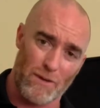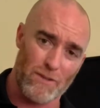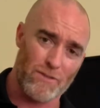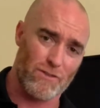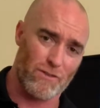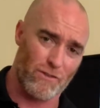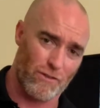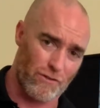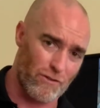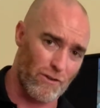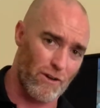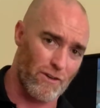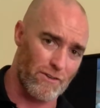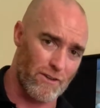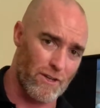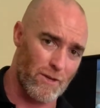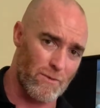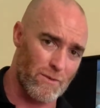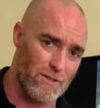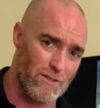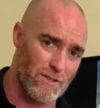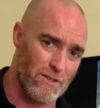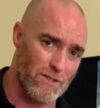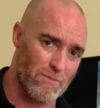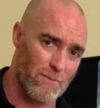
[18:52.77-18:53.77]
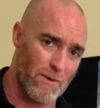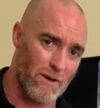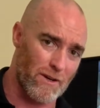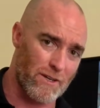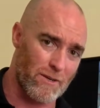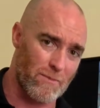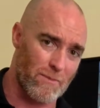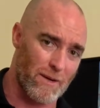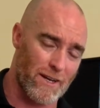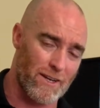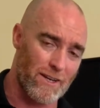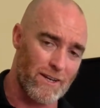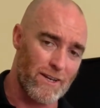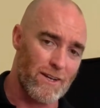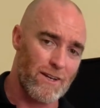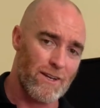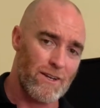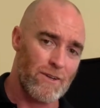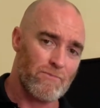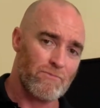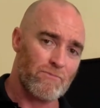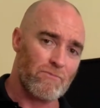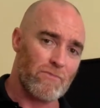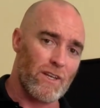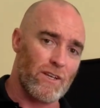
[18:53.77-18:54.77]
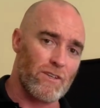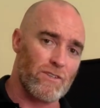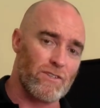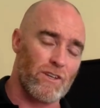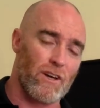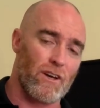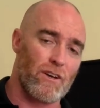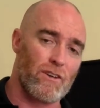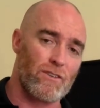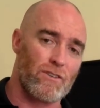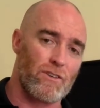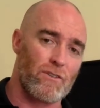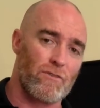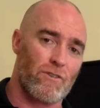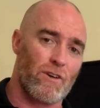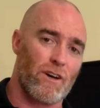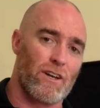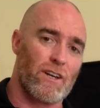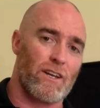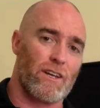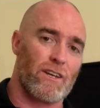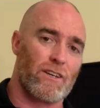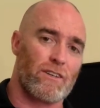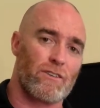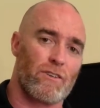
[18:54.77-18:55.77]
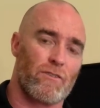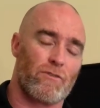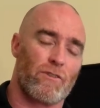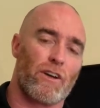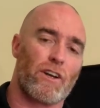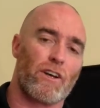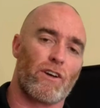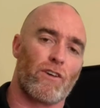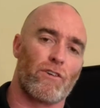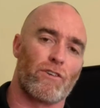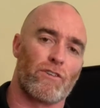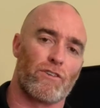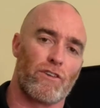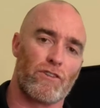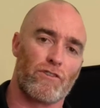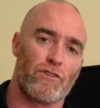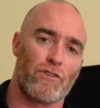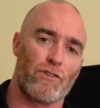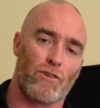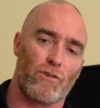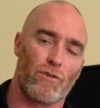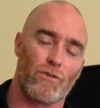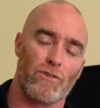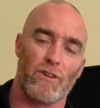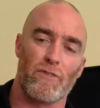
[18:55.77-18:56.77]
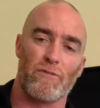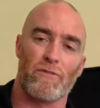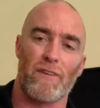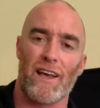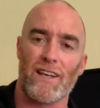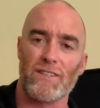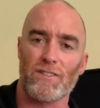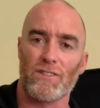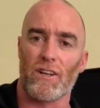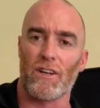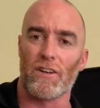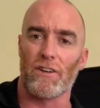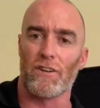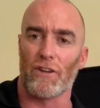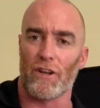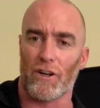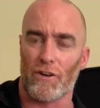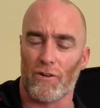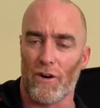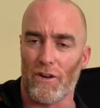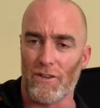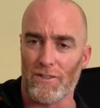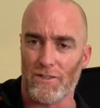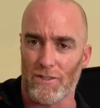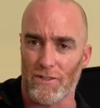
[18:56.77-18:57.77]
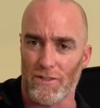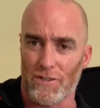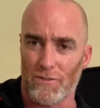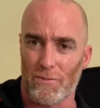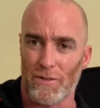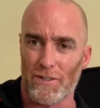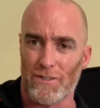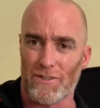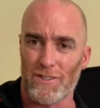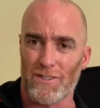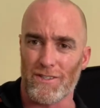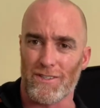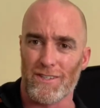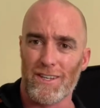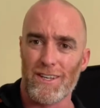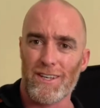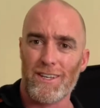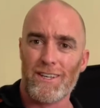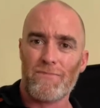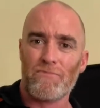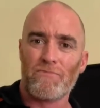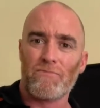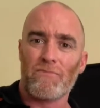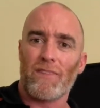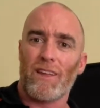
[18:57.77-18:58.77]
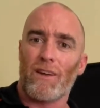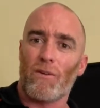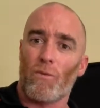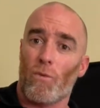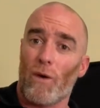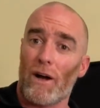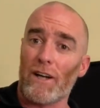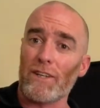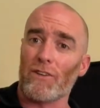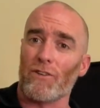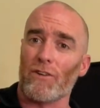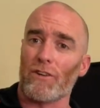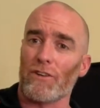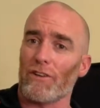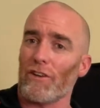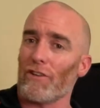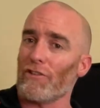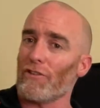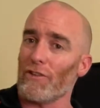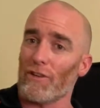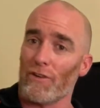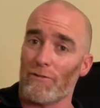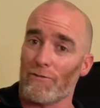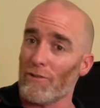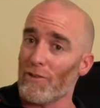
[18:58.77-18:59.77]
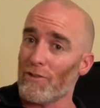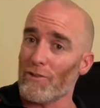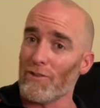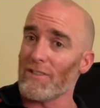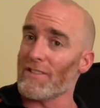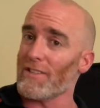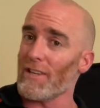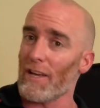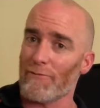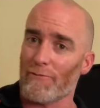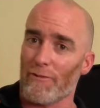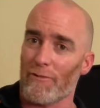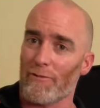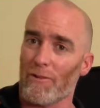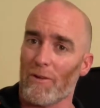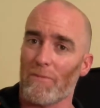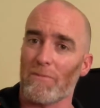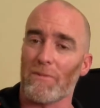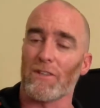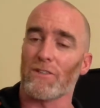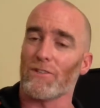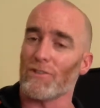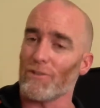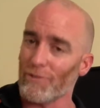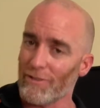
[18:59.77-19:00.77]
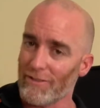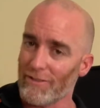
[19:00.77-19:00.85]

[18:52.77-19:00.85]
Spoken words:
shoulder that we just spoke about. So you've got a condition called a vascular necrosis, which is one condition. If you do suffer from this, you'll